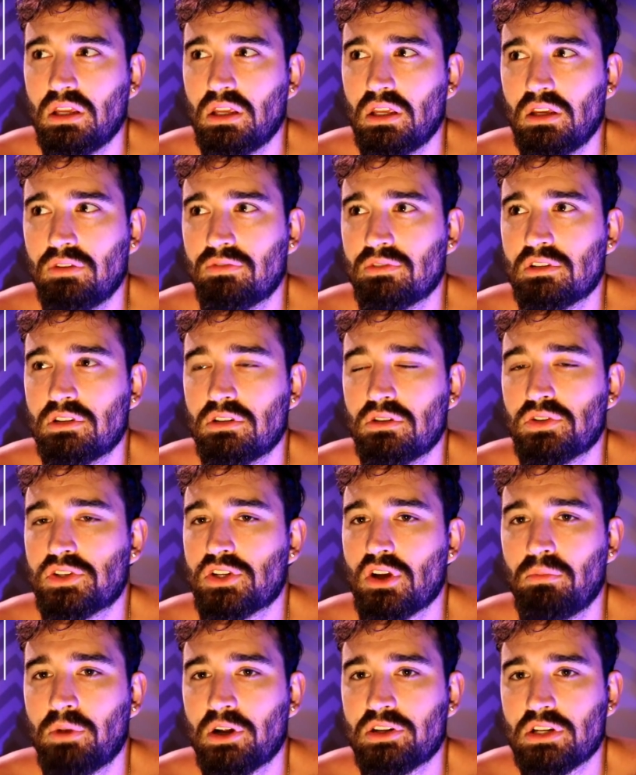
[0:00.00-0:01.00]
even to do
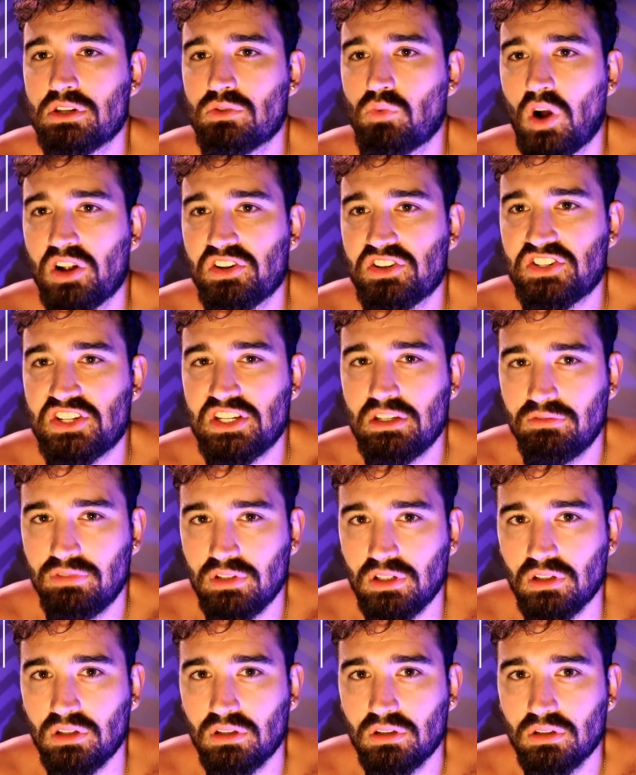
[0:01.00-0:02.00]
so much as watch
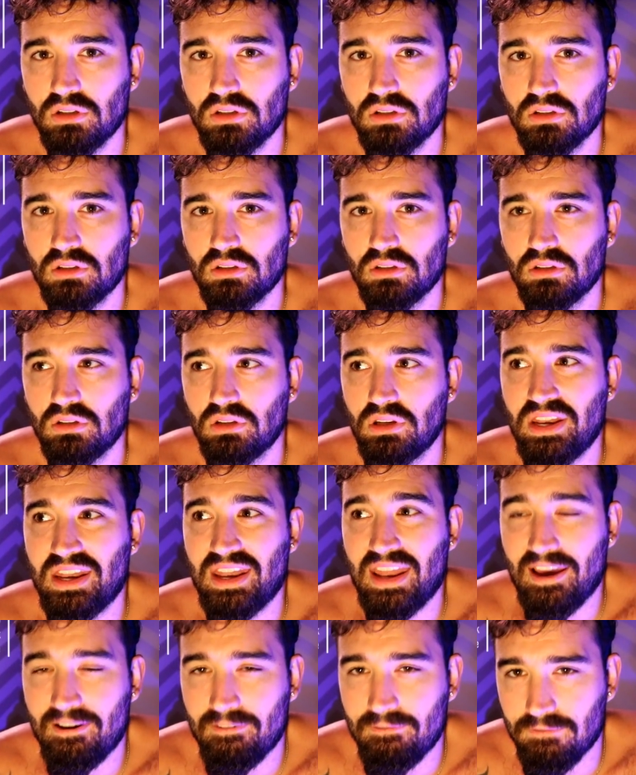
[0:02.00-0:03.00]
TV.
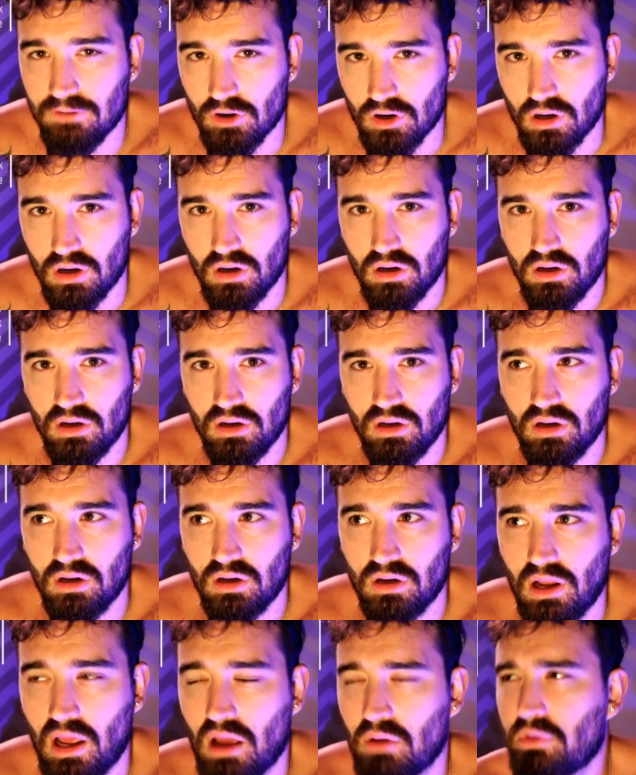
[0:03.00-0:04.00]
Never.
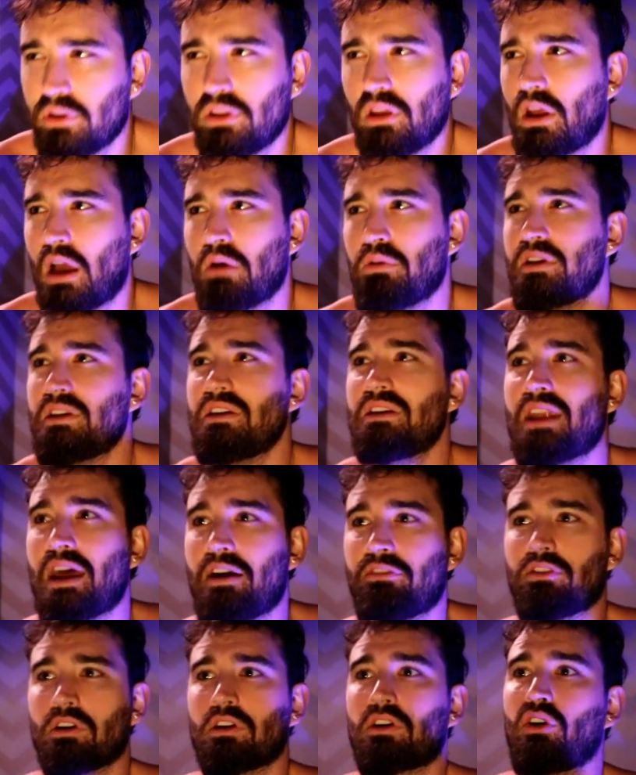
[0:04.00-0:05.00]
I, w- I would
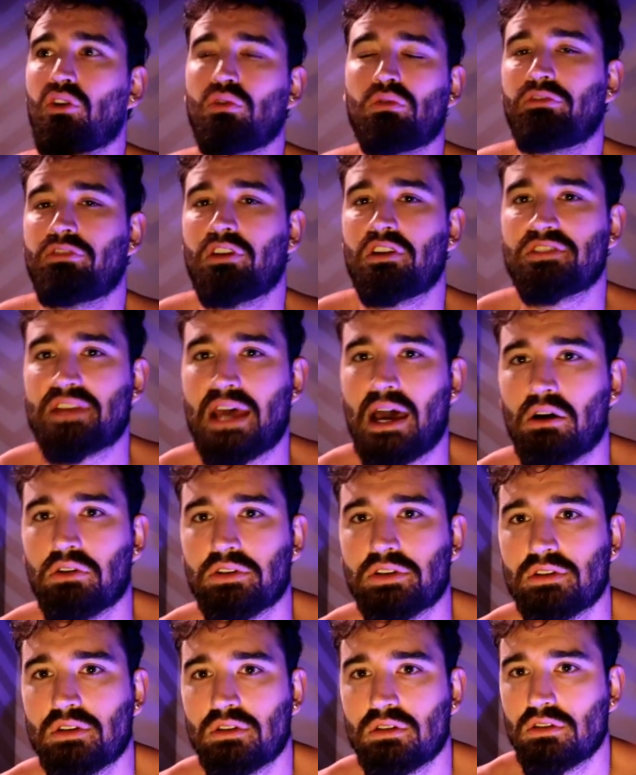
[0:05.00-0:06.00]
never go to a friend's
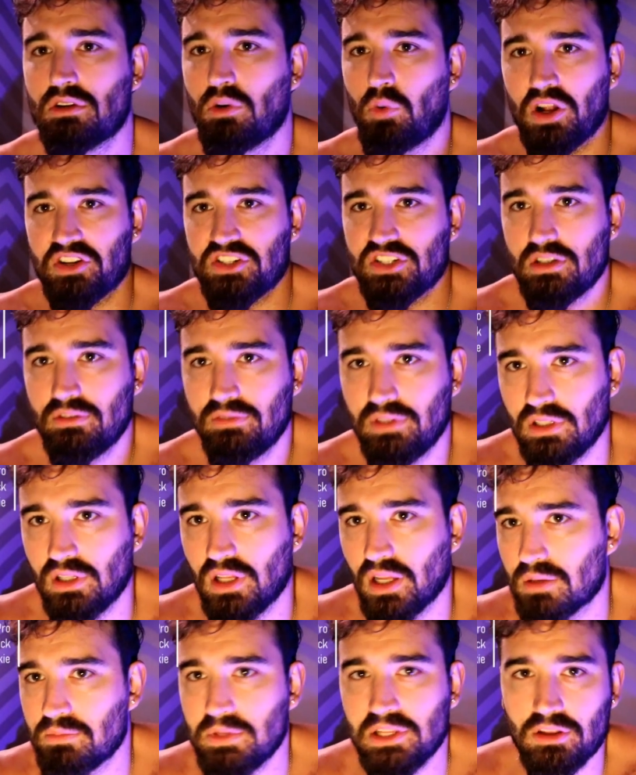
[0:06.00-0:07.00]
house to watch TV,
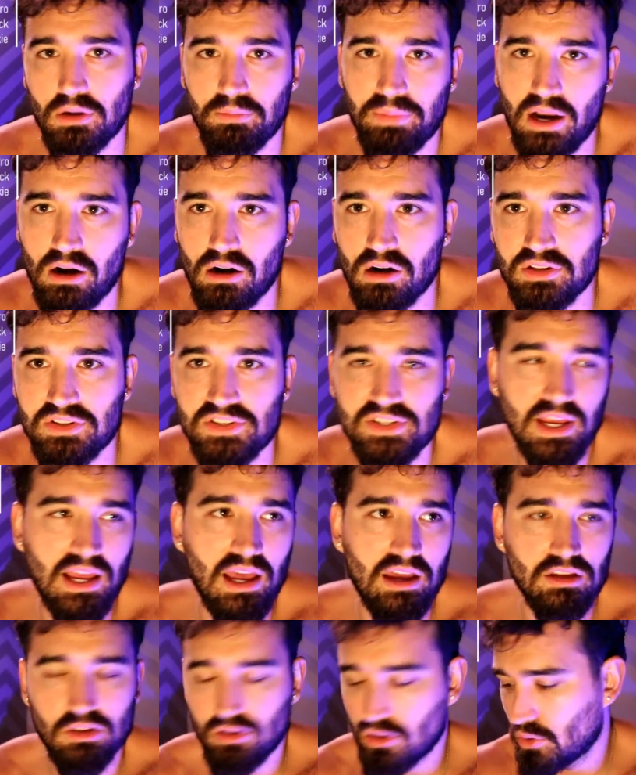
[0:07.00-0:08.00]
like meet their parents, say
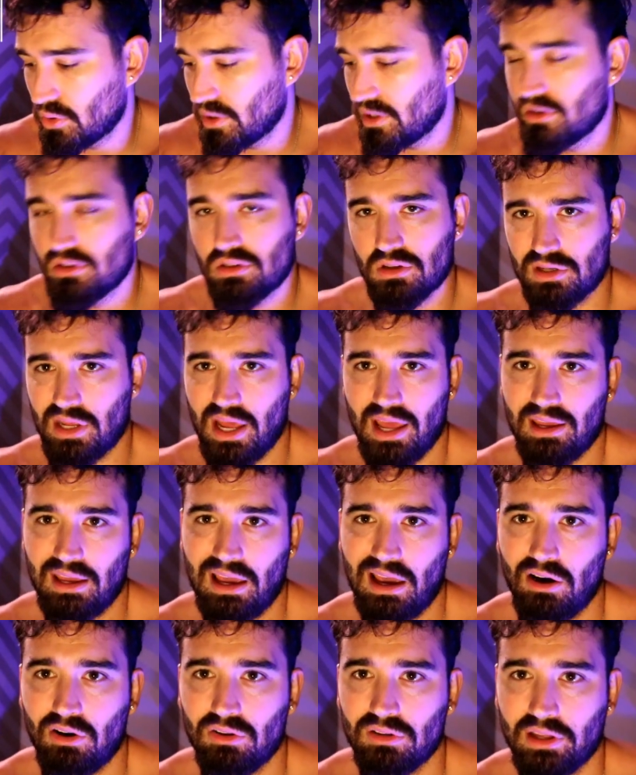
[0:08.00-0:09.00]
how you doing, just hang
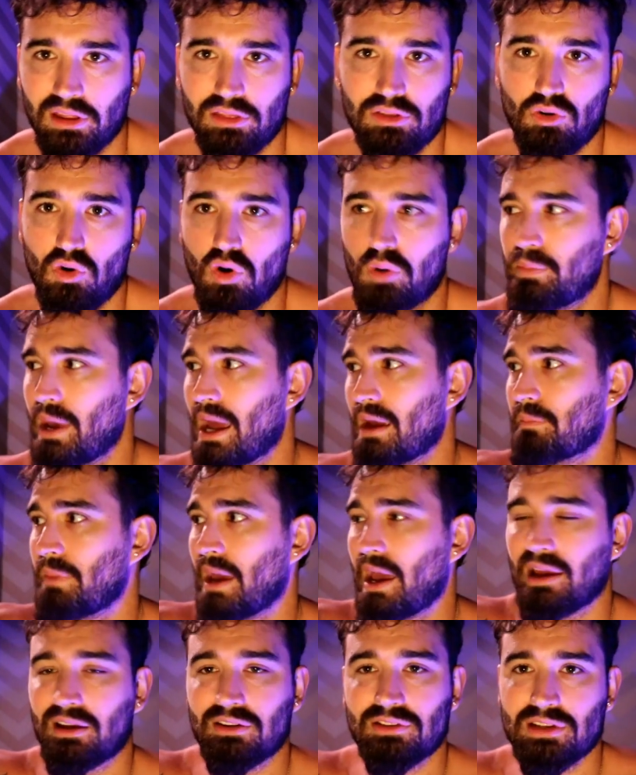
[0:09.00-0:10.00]
out, like throw a
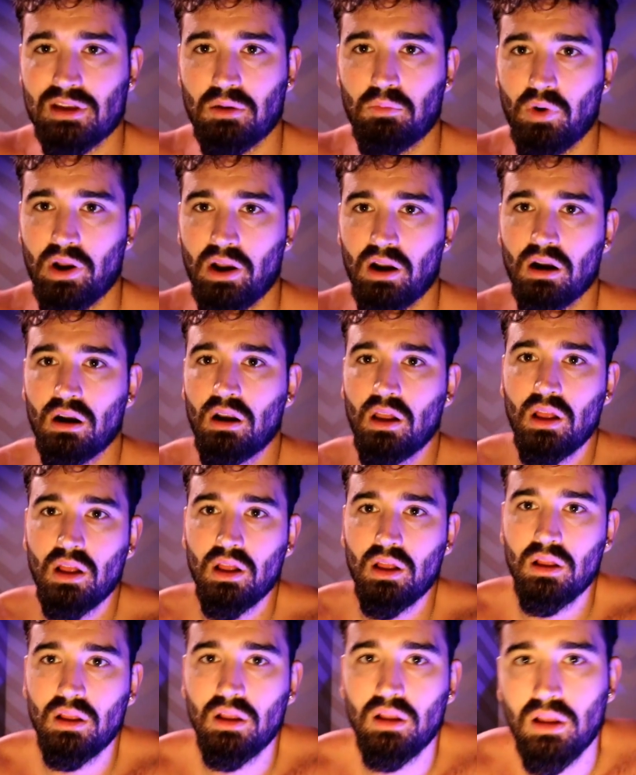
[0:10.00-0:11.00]
backpack somewhere.
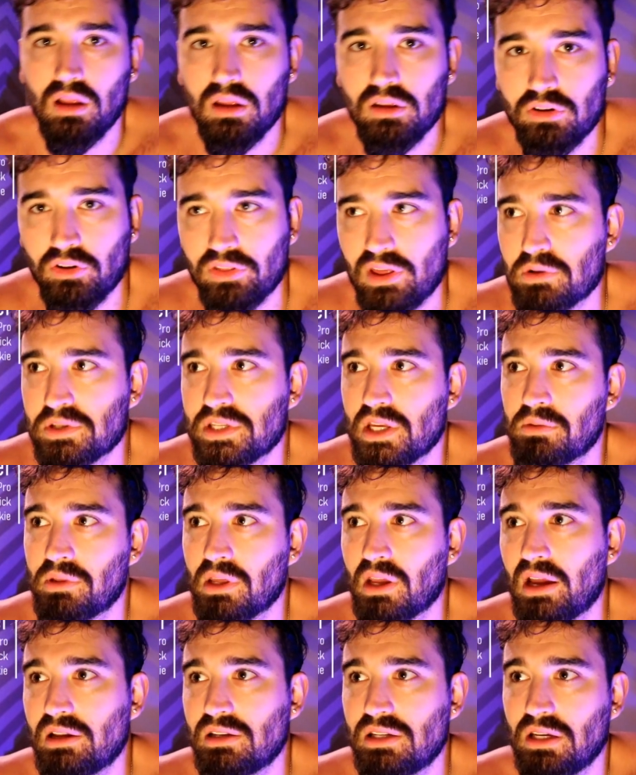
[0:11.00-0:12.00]
You know, that was
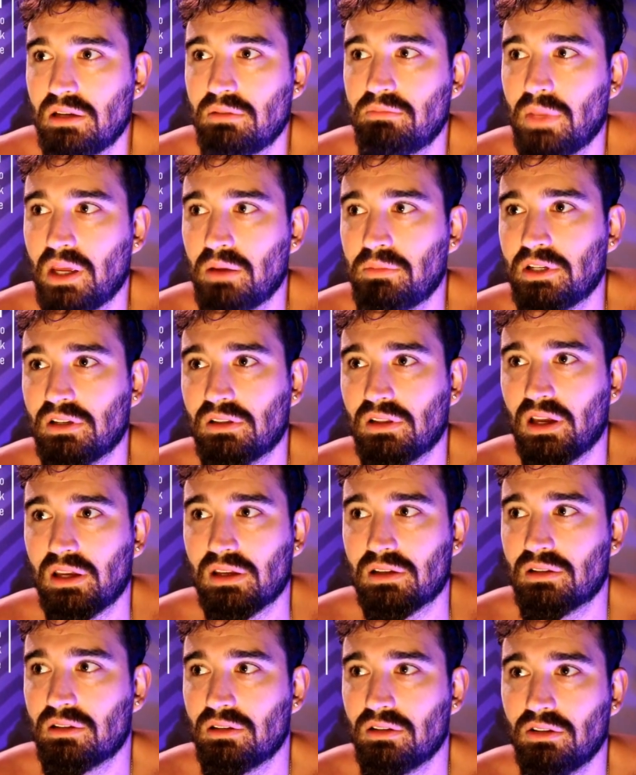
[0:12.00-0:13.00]
something I did maybe in
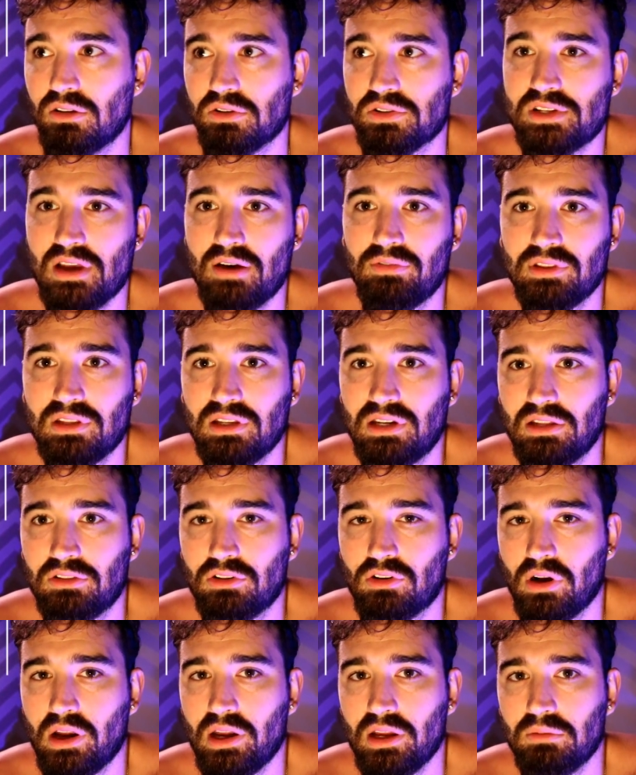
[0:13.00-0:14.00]
like, you know, seventh and
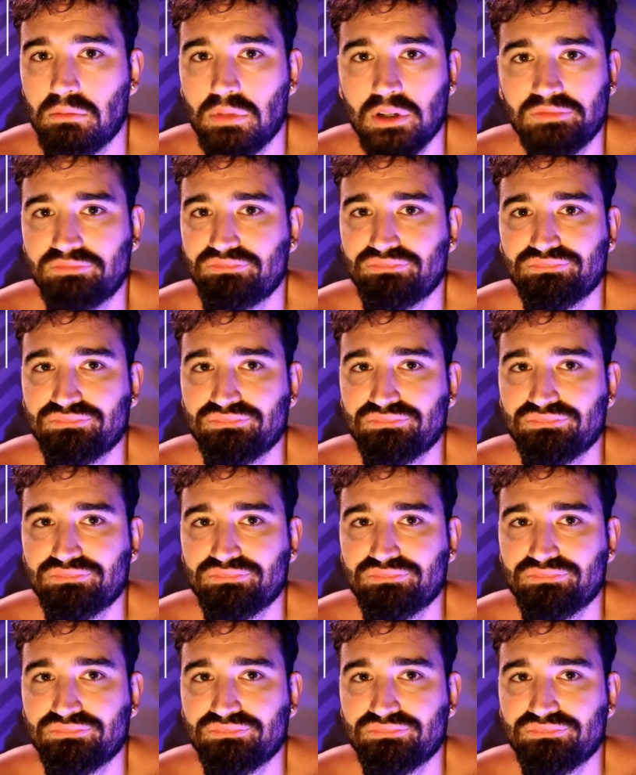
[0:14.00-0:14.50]
eighth grade, but